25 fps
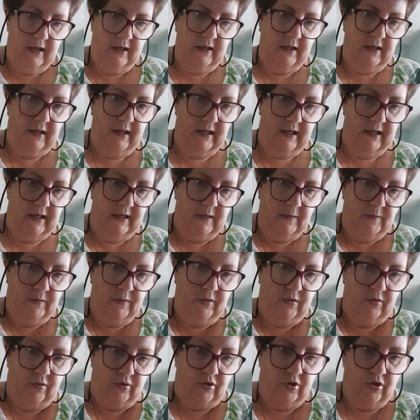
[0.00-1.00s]
knead, but
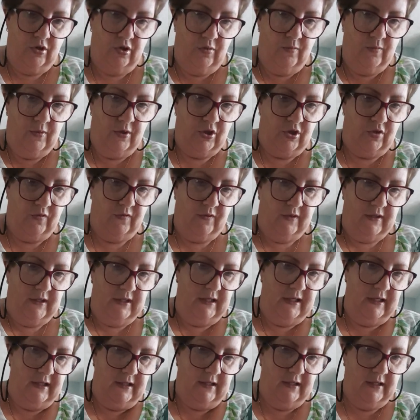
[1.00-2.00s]
not too much of a
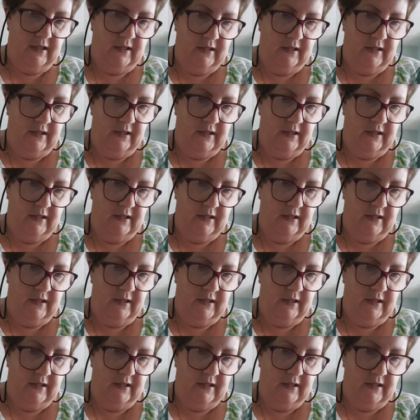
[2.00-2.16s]
knead,